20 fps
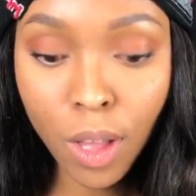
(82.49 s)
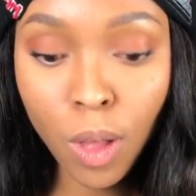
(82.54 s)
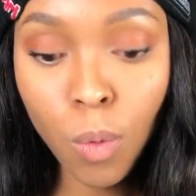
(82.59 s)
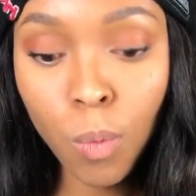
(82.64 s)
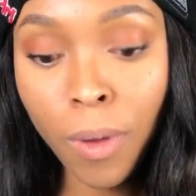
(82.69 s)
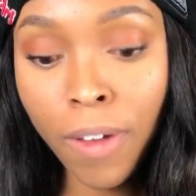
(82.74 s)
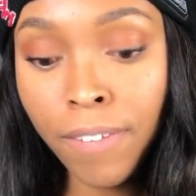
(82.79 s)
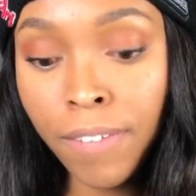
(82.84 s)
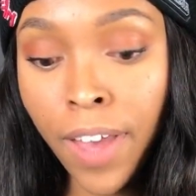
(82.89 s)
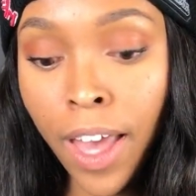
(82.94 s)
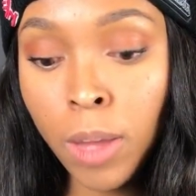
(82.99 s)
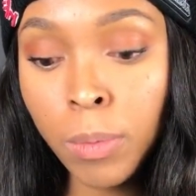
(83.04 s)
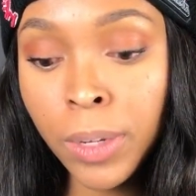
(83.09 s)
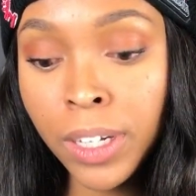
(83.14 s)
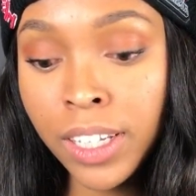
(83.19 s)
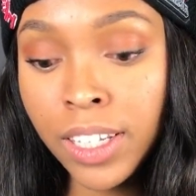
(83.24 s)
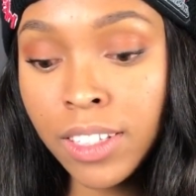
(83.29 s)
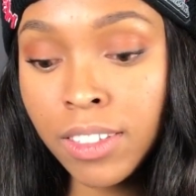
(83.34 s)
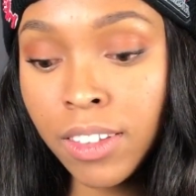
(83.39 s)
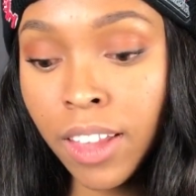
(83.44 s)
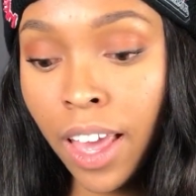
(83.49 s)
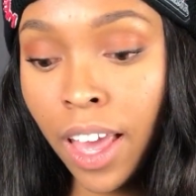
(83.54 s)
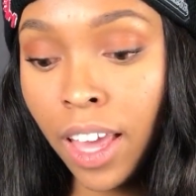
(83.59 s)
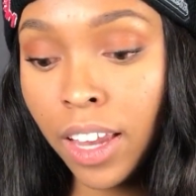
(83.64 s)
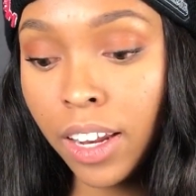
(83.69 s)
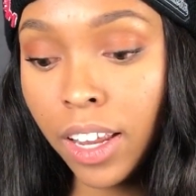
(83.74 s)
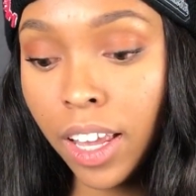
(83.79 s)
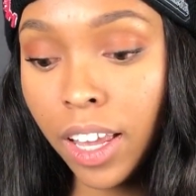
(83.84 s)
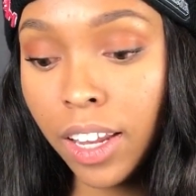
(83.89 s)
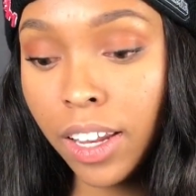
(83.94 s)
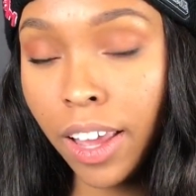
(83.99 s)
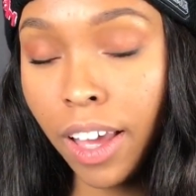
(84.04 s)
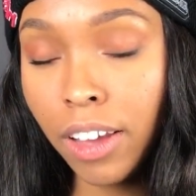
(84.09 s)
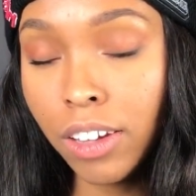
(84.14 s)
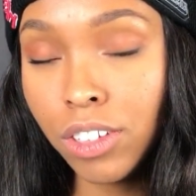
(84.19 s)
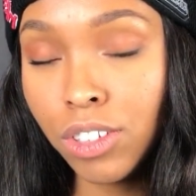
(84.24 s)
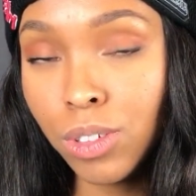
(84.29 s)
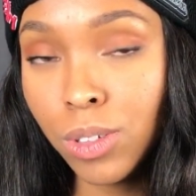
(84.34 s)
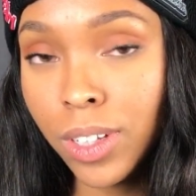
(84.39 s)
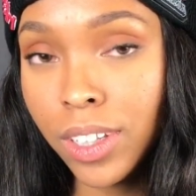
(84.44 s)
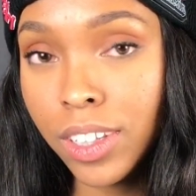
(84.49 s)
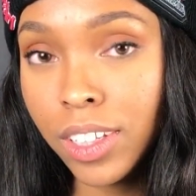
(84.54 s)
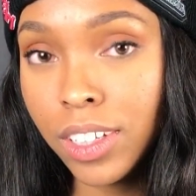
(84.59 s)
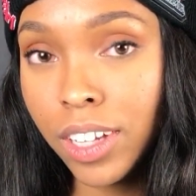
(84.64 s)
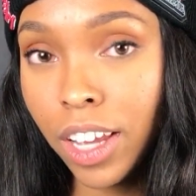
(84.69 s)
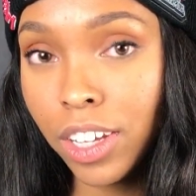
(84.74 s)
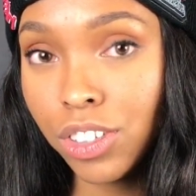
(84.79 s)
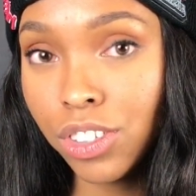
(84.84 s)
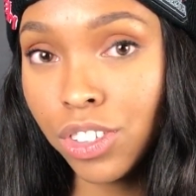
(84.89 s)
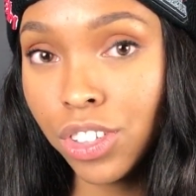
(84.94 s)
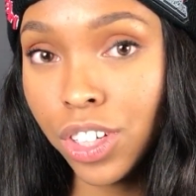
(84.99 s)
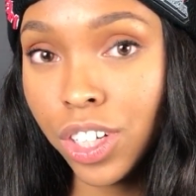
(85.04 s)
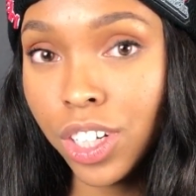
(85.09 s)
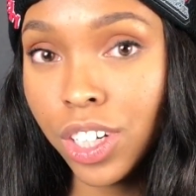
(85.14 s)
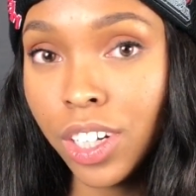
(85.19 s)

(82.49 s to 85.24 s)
What fabric is that and how did you get the texture?